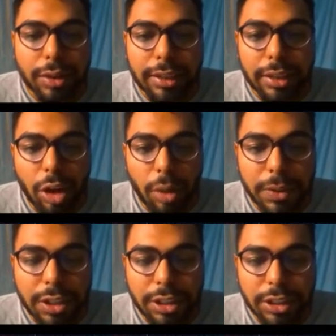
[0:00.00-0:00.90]
You can
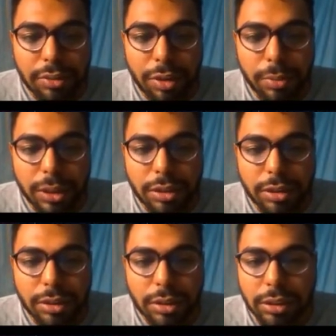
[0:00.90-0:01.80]
copy the result from
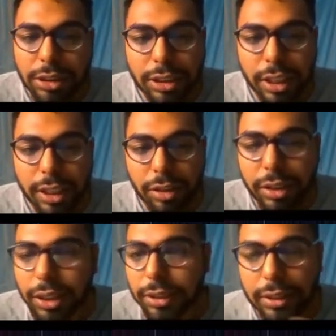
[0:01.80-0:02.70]
here, just click
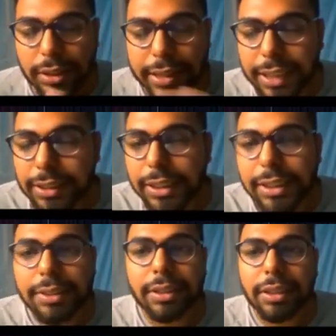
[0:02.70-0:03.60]
on it, that's
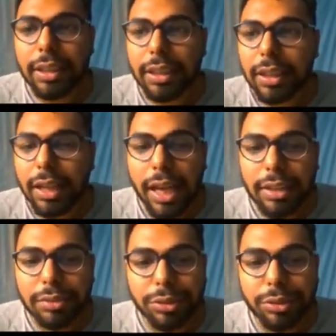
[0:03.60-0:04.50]
it.
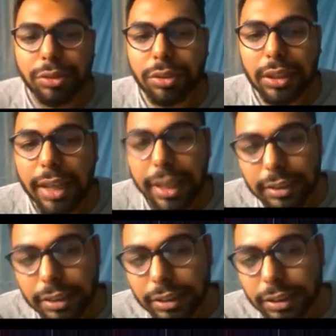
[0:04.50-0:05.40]
And if you don't
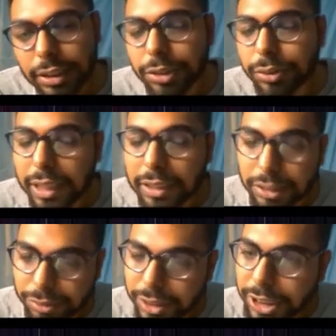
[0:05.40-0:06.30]
like the result, you
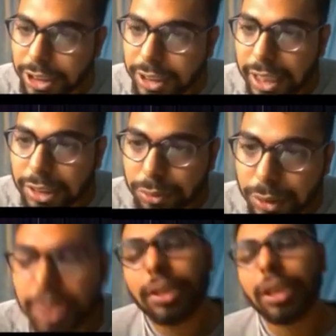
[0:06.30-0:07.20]
can refresh it
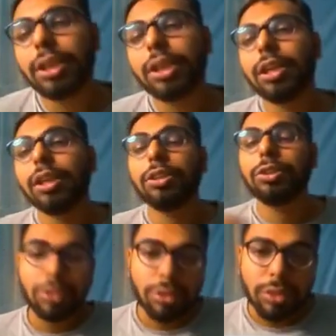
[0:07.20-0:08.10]
as well.
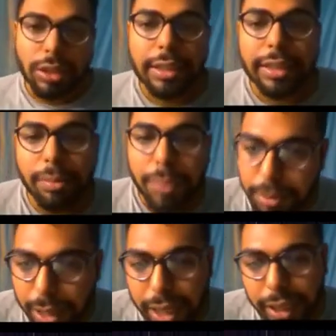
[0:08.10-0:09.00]
Though
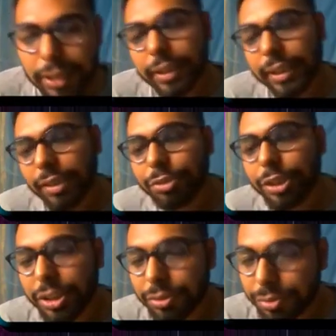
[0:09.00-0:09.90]
keep in mind,
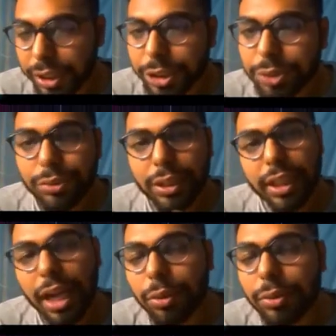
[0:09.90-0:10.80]
every refresh
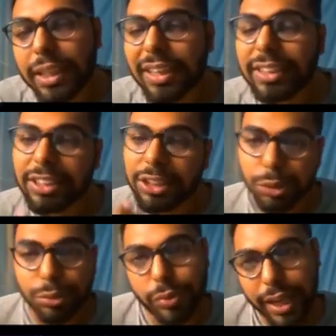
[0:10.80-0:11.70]
will count as a
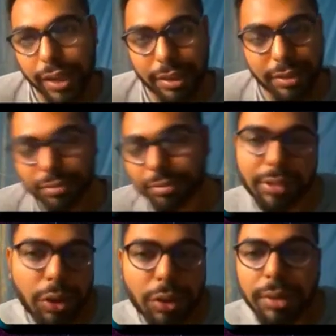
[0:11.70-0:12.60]
new query.
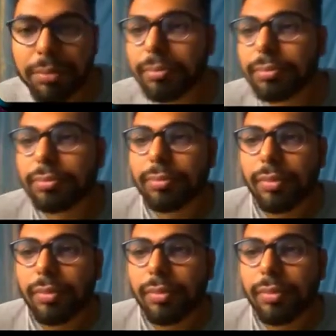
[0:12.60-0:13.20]
Okay.